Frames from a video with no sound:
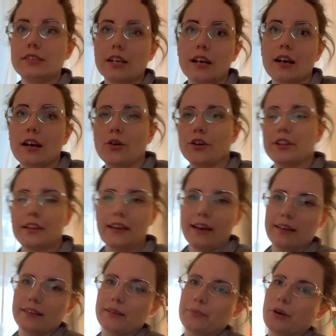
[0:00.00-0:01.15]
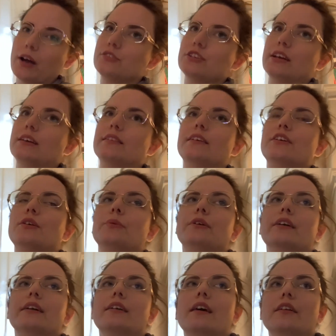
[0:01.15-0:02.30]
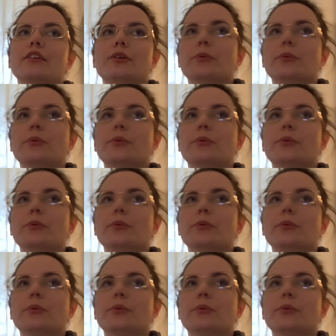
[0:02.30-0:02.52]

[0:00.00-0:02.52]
Santa or the project that you're working on or